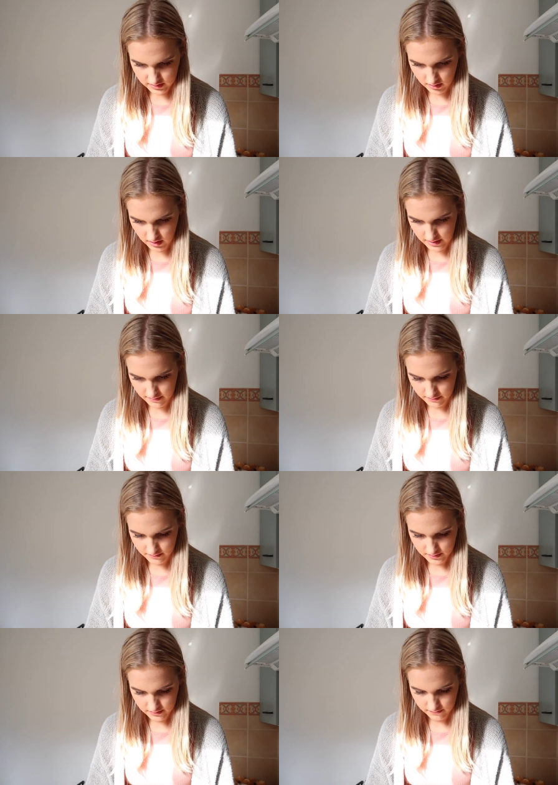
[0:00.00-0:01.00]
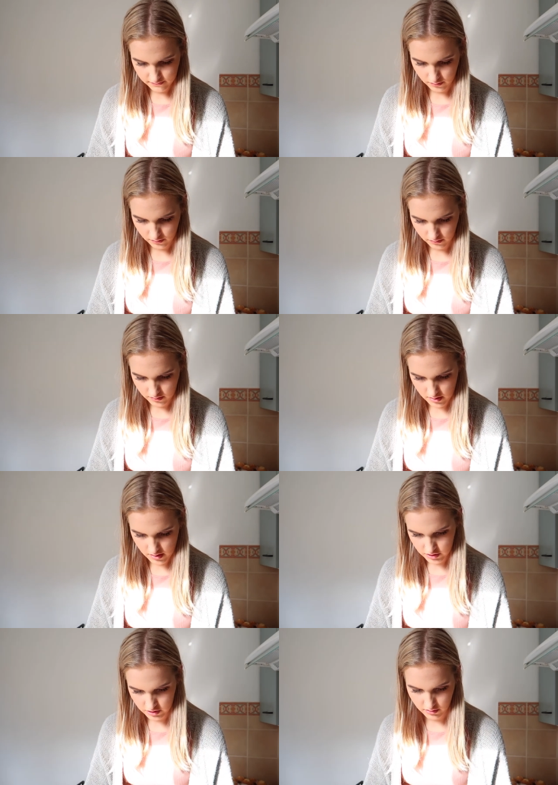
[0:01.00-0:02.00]
times 4?
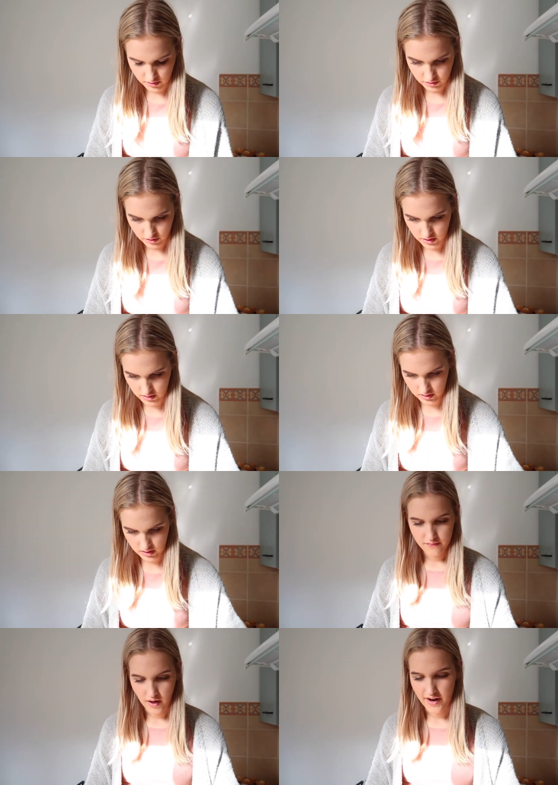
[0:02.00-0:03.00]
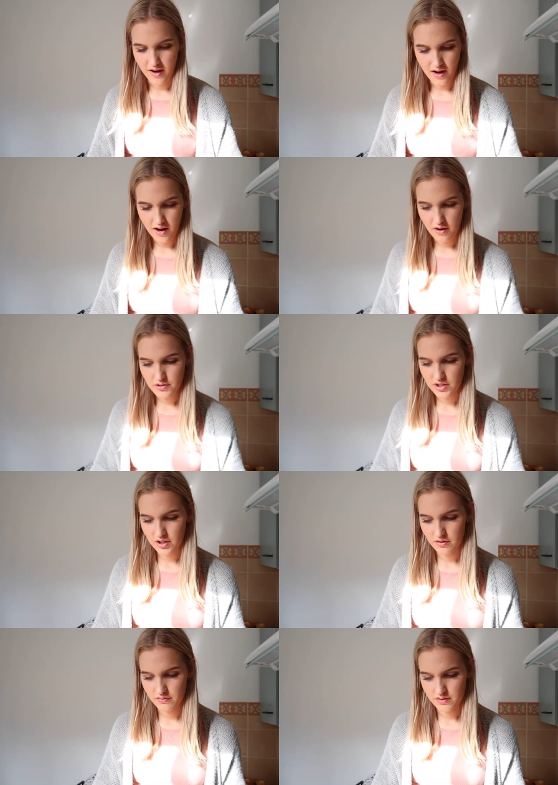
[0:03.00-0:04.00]
200. Right, I'll just
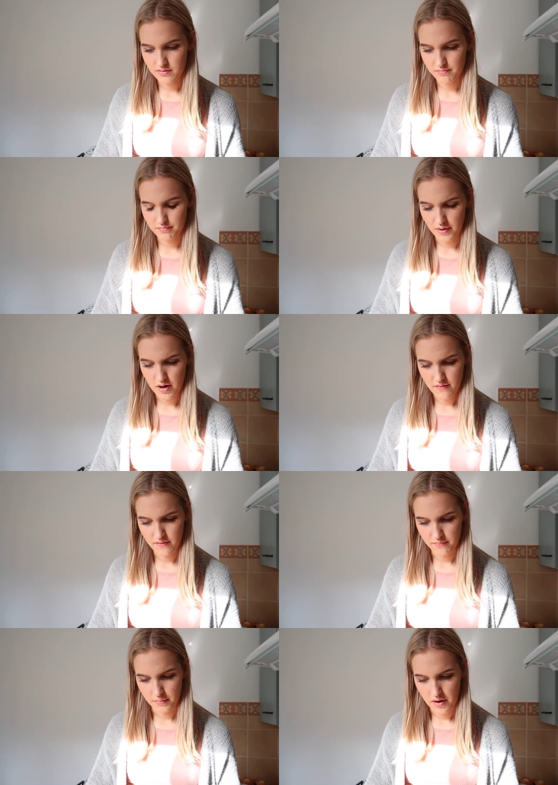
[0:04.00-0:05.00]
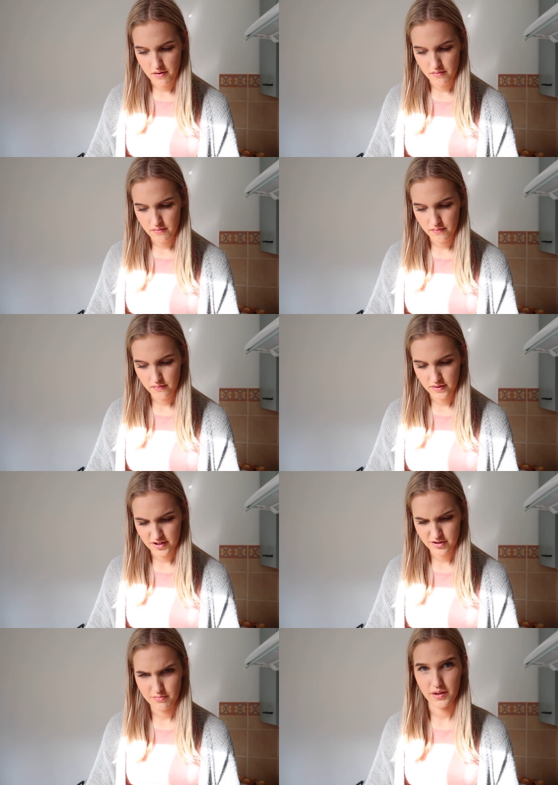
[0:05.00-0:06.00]
use both of both.
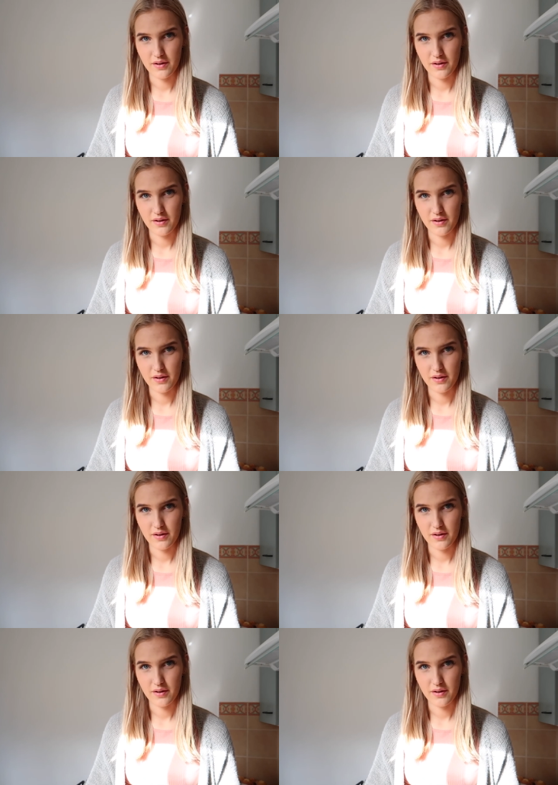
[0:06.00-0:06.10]
That should be